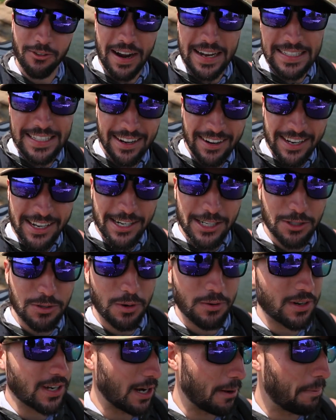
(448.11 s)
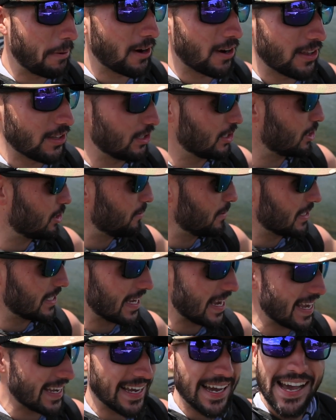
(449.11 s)
right down here is where we're gonna put on the scuba
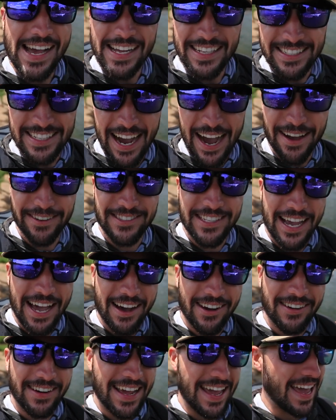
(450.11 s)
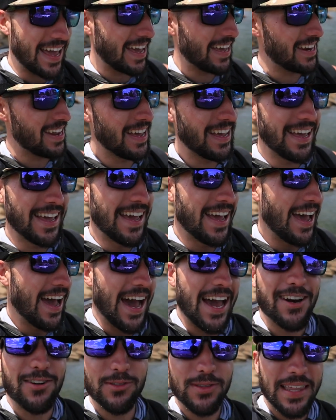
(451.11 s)
tank, dive down, and
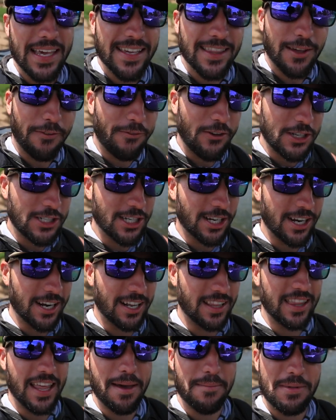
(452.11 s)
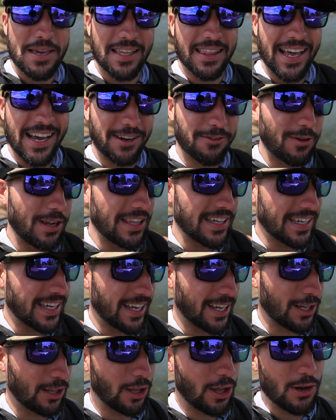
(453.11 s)
I don't think the fish are gonna let me like really
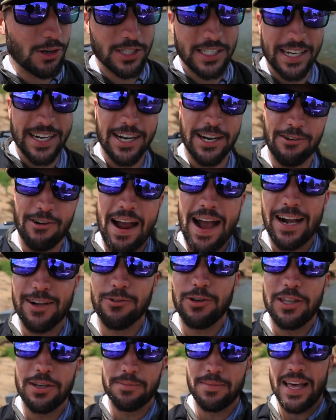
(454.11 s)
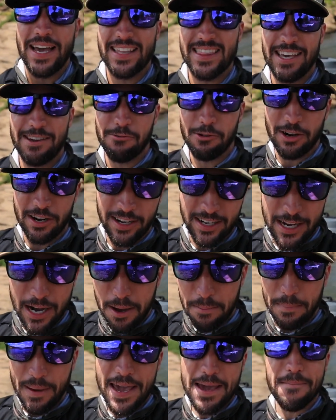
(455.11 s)
get close and interact with them like they were in
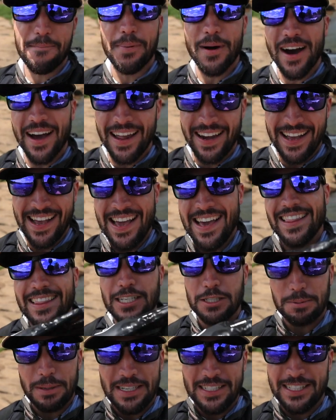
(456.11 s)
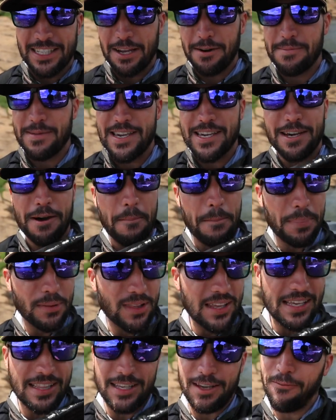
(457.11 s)
cut bait, but this place is gonna be
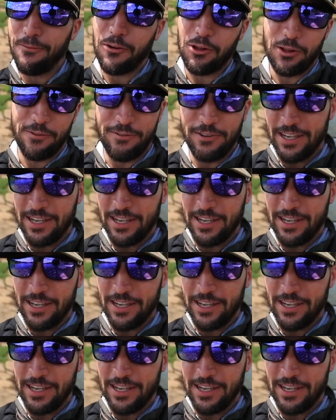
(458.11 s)
completely full of